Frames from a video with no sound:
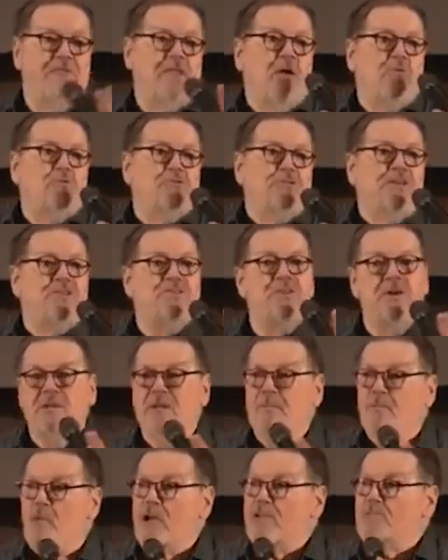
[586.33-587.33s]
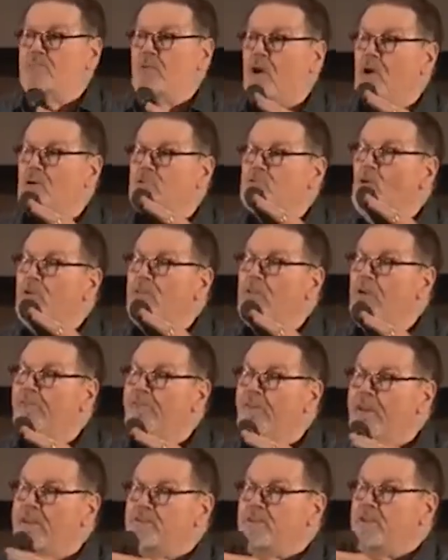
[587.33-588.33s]
even those that suck the breast, because what
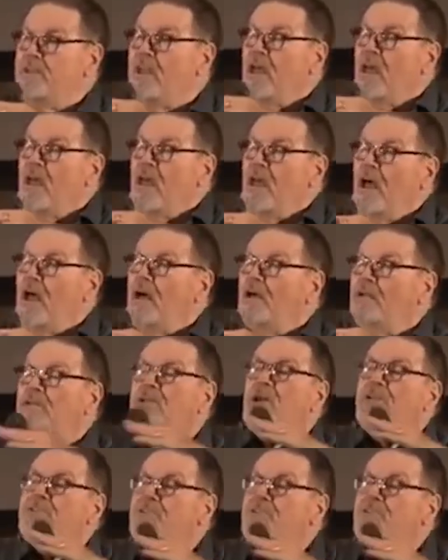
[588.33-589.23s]
they're facing uh,